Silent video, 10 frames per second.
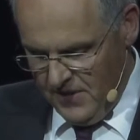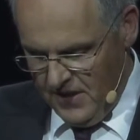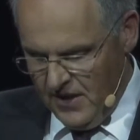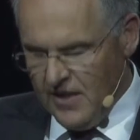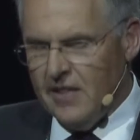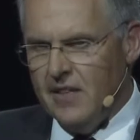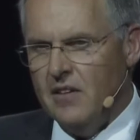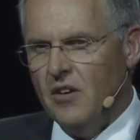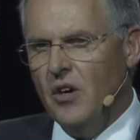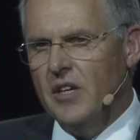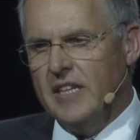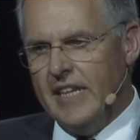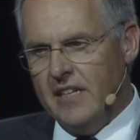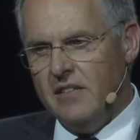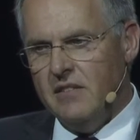This is an
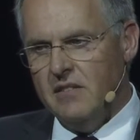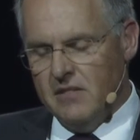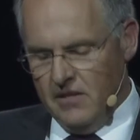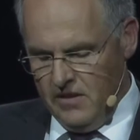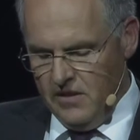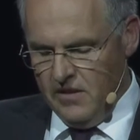absolutely new